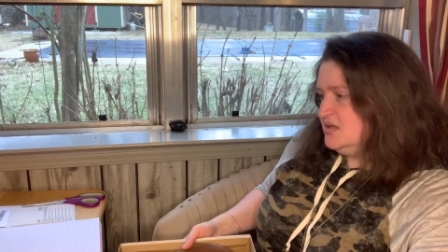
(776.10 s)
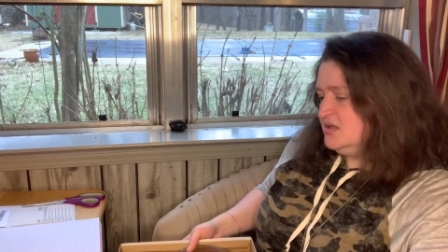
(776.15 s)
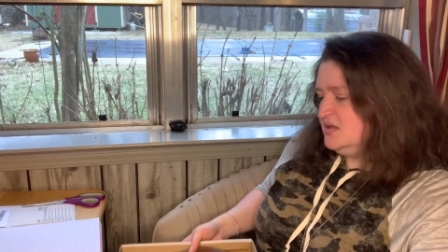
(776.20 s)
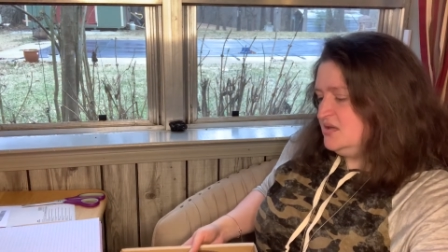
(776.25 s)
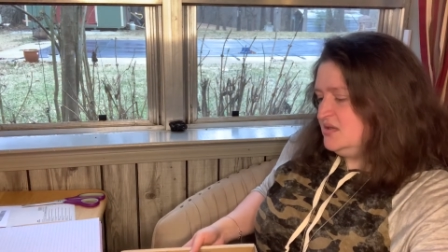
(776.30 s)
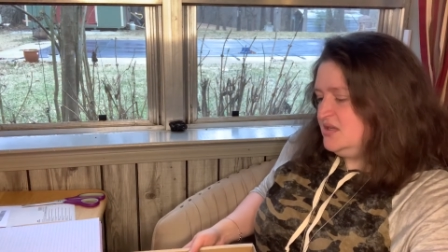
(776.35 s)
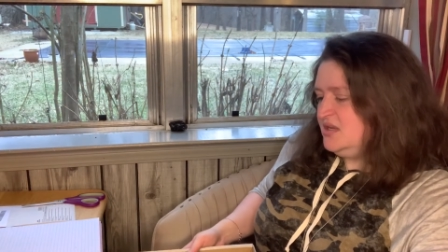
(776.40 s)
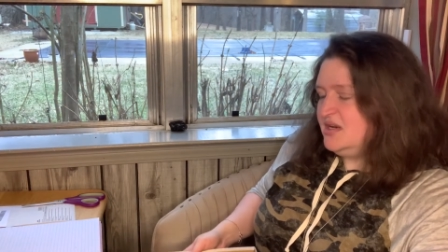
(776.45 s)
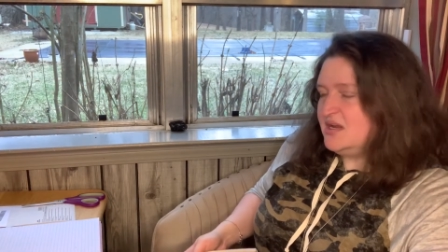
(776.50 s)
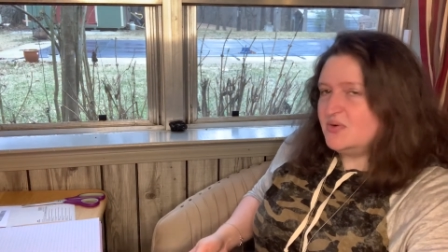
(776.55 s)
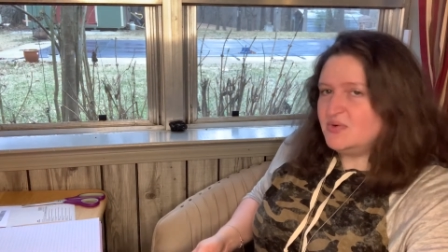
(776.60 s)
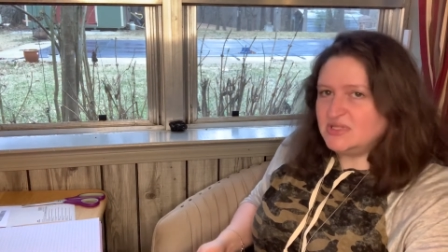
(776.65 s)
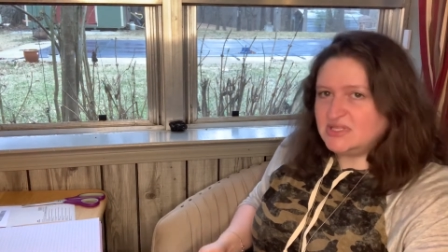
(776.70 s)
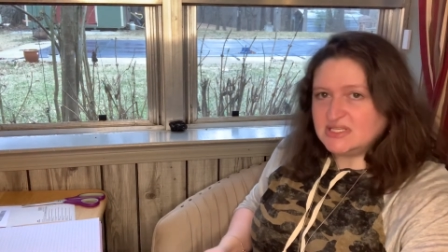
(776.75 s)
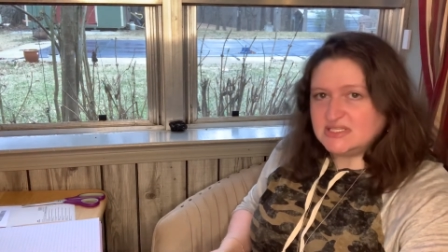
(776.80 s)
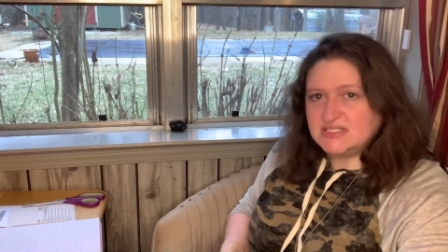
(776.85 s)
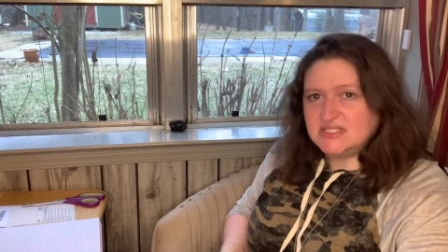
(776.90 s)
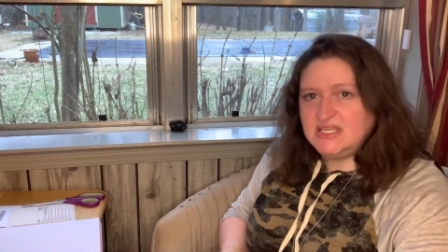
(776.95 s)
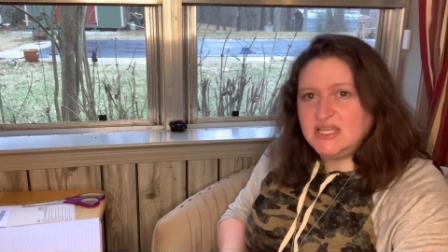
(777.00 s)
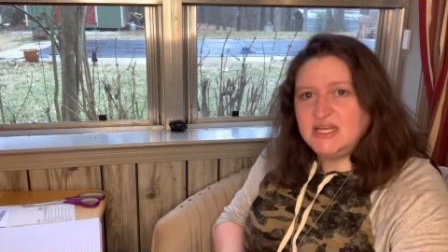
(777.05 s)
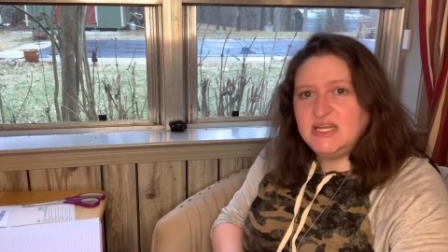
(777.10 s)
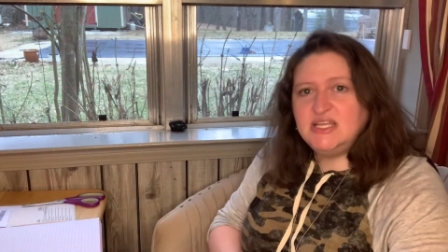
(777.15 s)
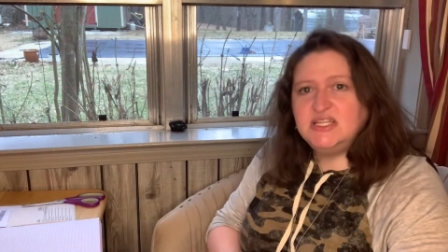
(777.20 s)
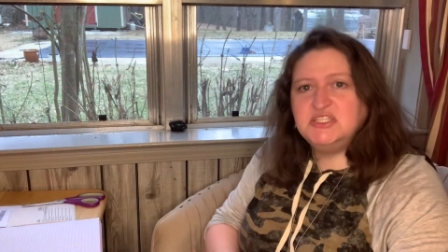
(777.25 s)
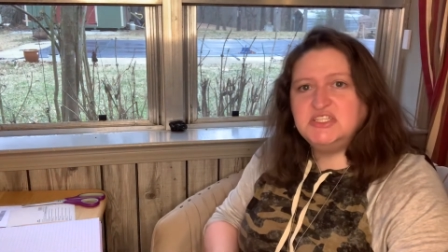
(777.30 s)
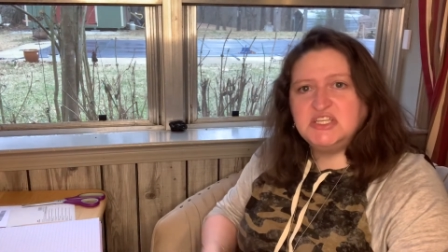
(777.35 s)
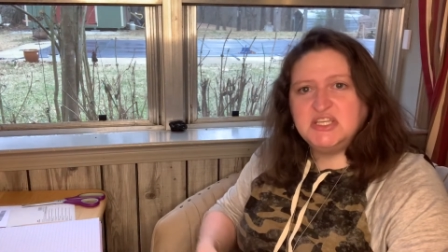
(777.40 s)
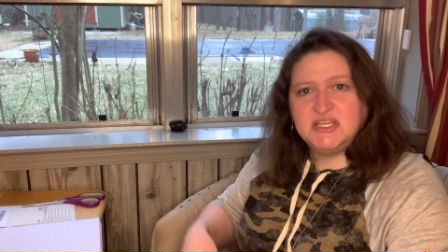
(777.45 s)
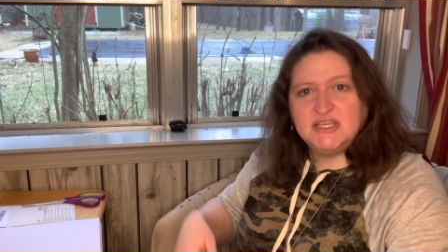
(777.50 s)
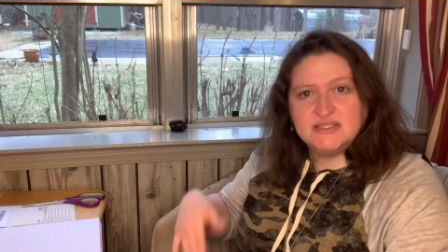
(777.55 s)
you know, with the skinny
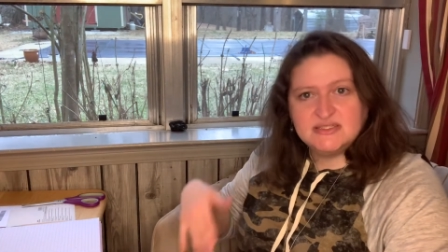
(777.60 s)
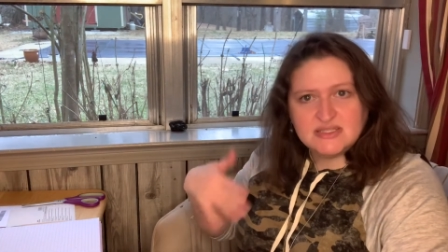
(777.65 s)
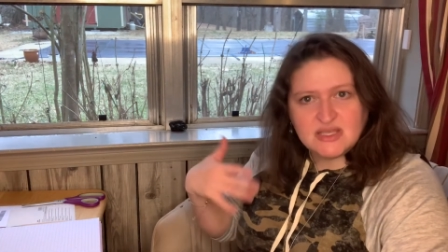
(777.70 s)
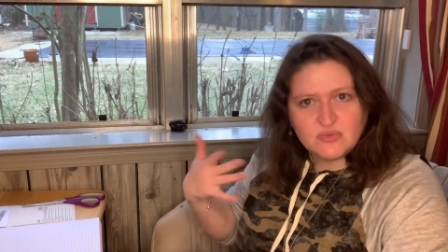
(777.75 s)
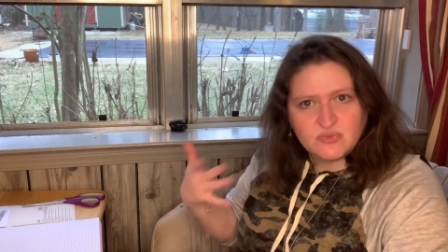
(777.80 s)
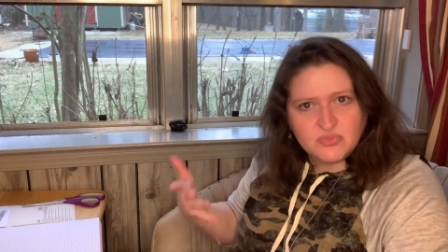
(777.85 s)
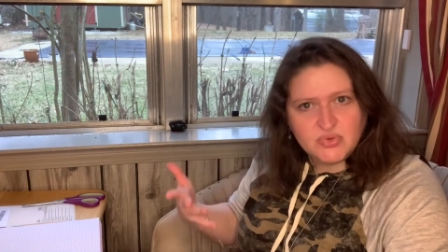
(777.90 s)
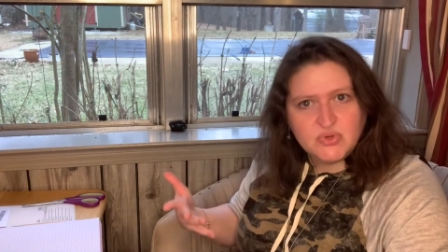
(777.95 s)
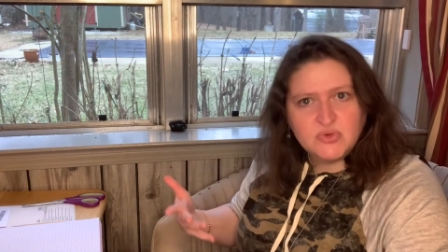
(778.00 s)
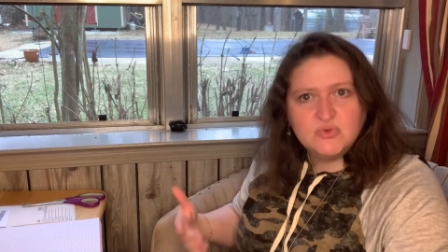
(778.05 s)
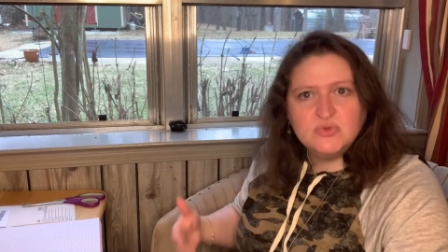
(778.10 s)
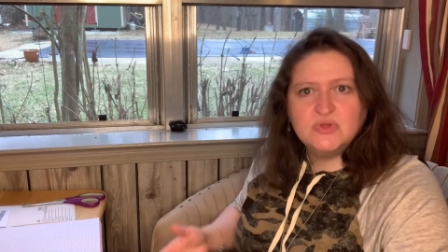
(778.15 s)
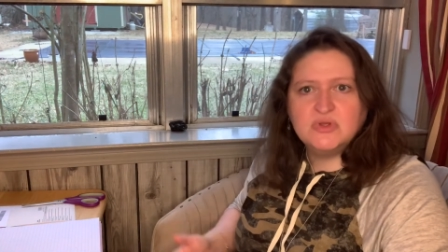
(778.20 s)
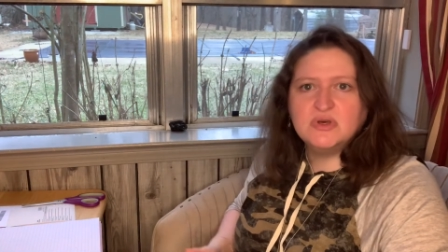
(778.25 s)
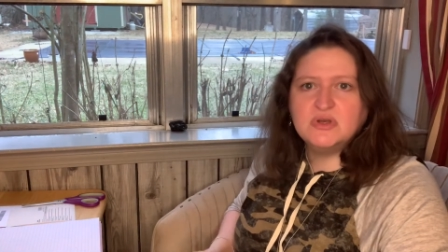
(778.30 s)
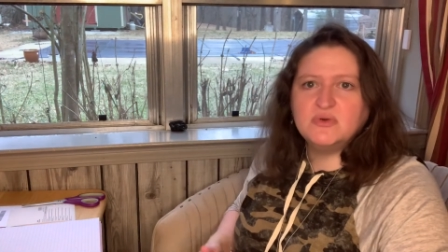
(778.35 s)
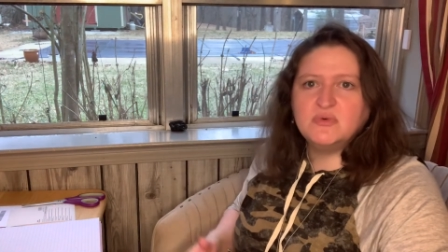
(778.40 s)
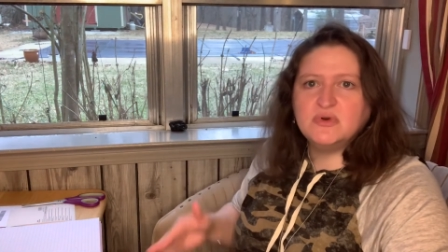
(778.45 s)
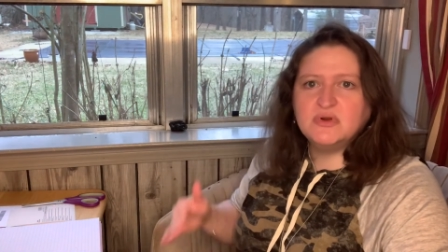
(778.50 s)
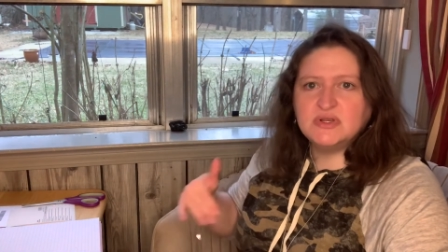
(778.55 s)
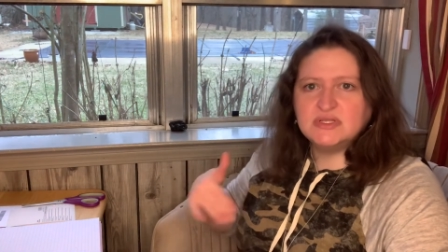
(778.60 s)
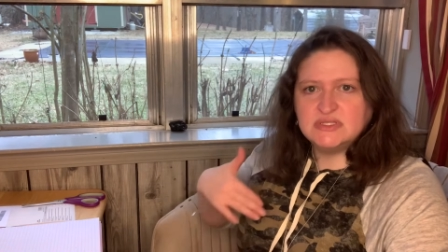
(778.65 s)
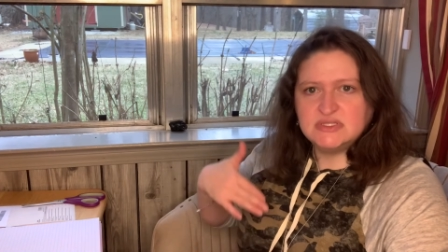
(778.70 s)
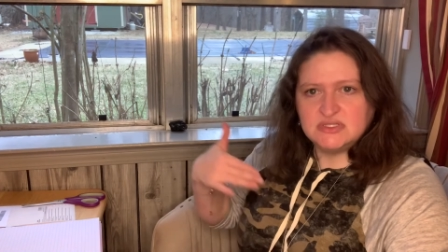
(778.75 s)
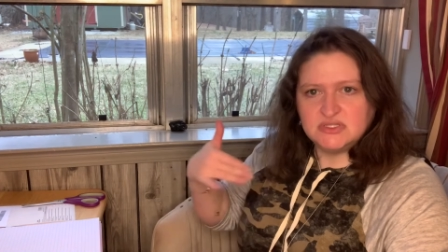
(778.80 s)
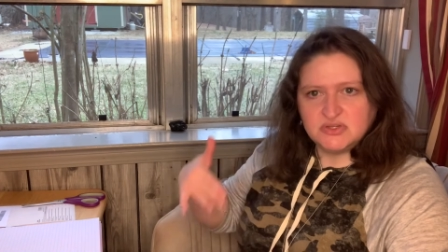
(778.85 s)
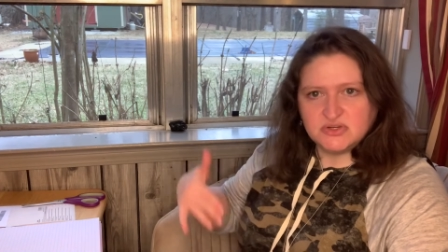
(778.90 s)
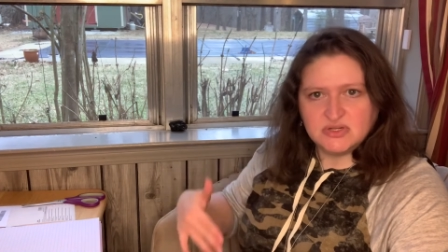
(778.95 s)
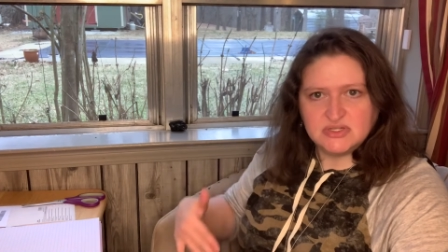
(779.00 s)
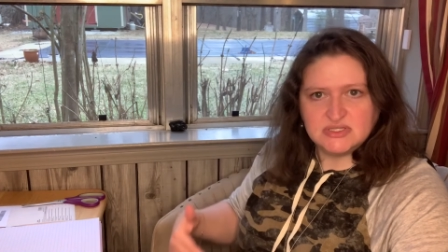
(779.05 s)
jeans, that boot look where it's
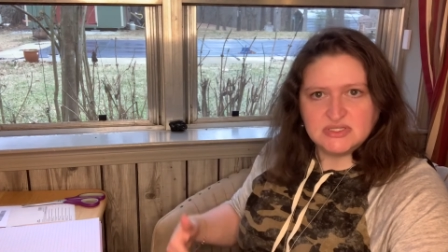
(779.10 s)
your,